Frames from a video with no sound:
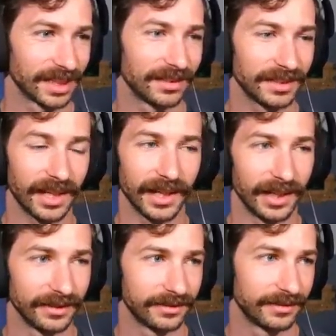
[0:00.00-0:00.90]
Yeah.
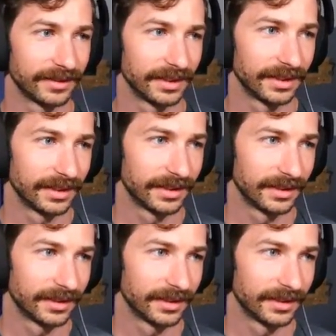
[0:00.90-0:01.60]
Yeah, that's a bit odd.